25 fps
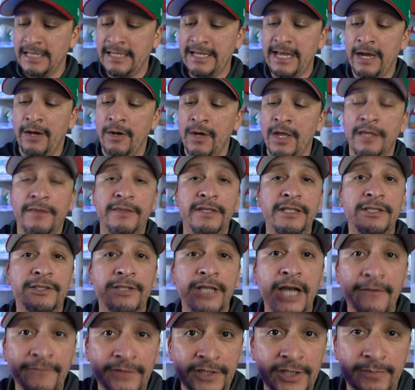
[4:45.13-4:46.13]
Now, the
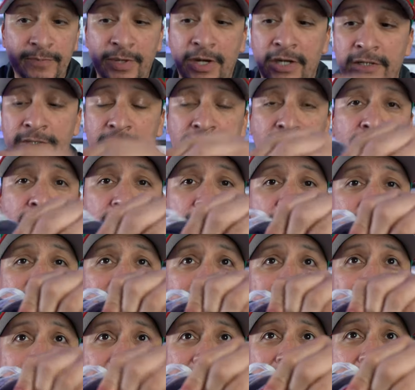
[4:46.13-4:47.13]
softest part of the shoe
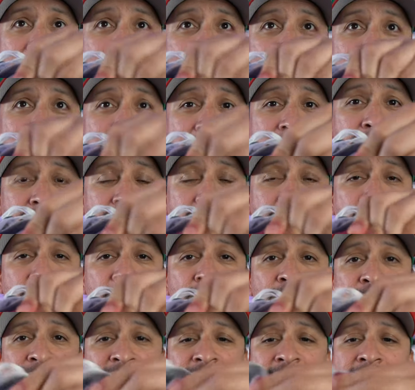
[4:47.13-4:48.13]
is that back of the
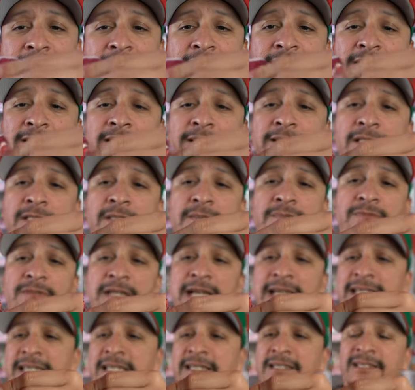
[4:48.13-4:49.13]
heel because this is,
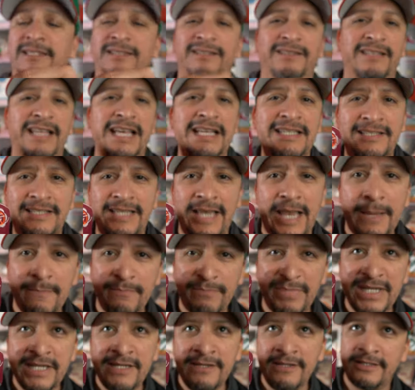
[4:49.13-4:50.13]
I guess, less
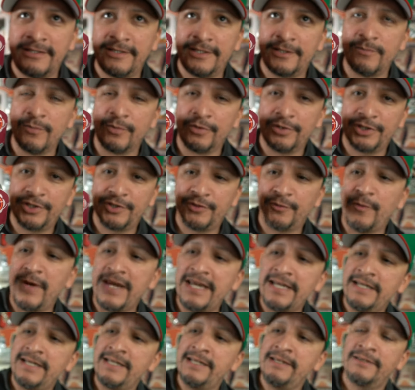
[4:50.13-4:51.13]
hempy. Is this more suede
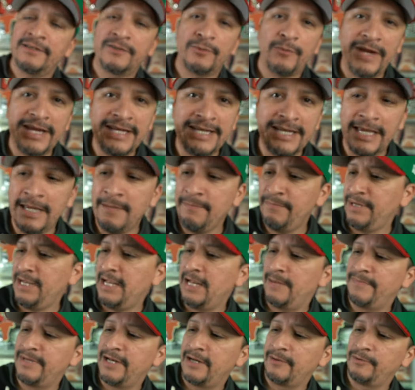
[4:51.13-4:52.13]
Suede hemp?
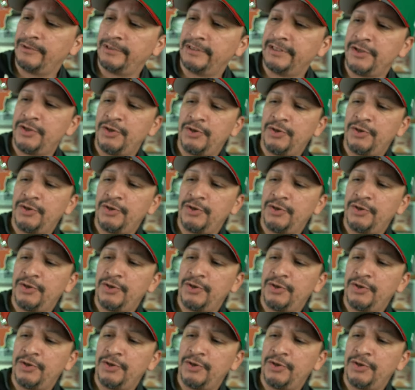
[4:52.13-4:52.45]
I'm not really